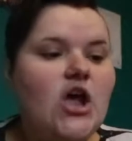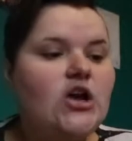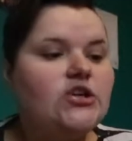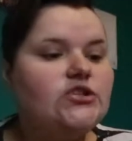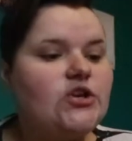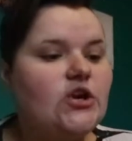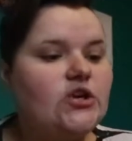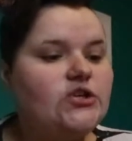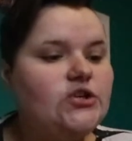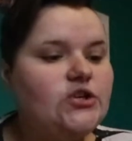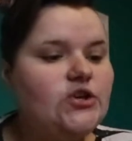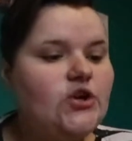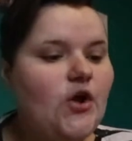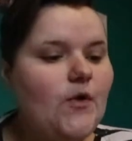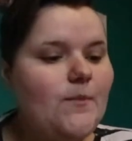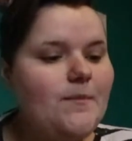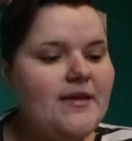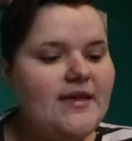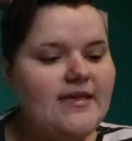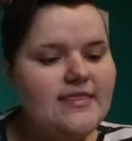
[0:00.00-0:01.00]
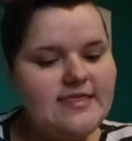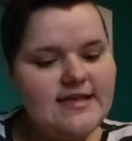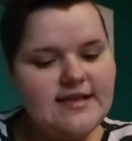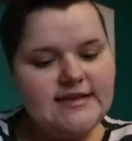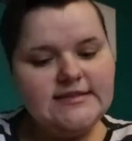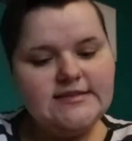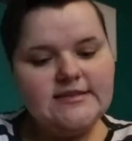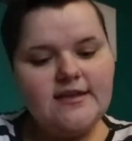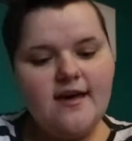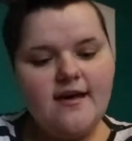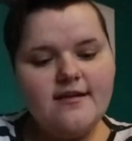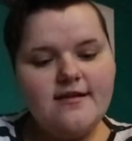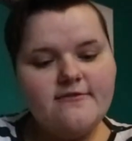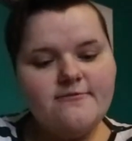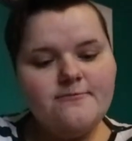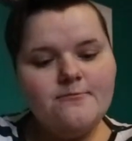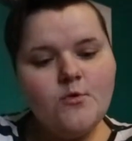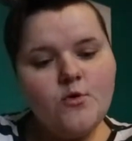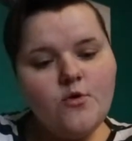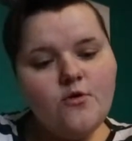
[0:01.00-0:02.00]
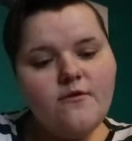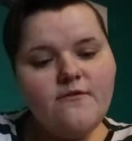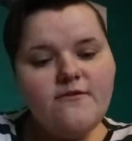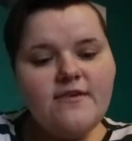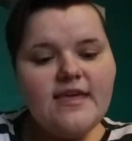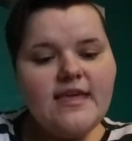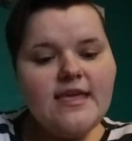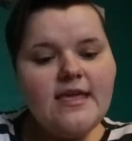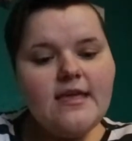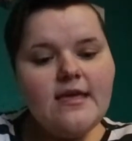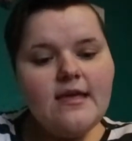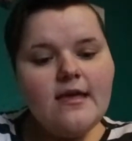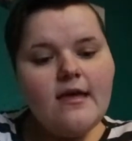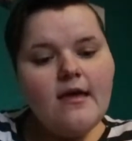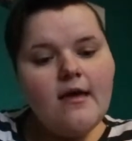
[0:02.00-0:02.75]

So she got me this kind of mauvey